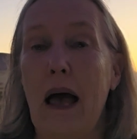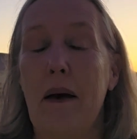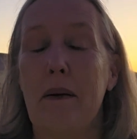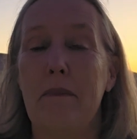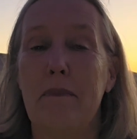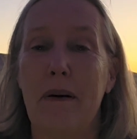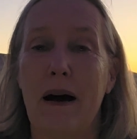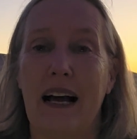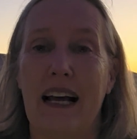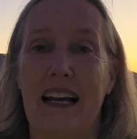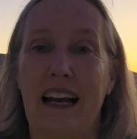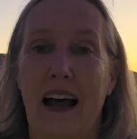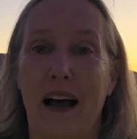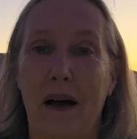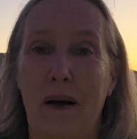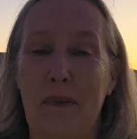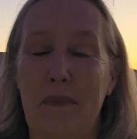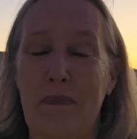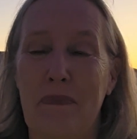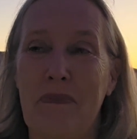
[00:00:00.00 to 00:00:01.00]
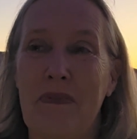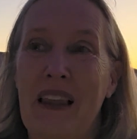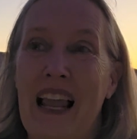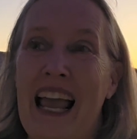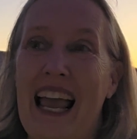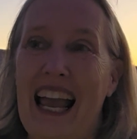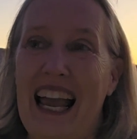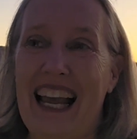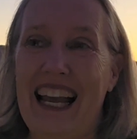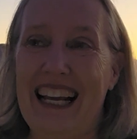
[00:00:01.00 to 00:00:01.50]
but
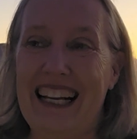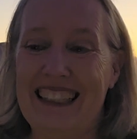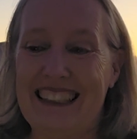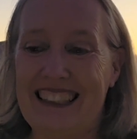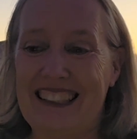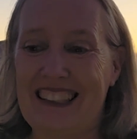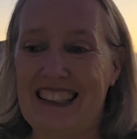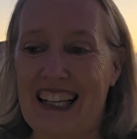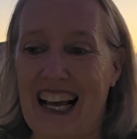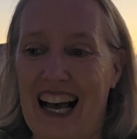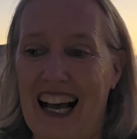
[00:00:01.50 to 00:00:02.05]
it's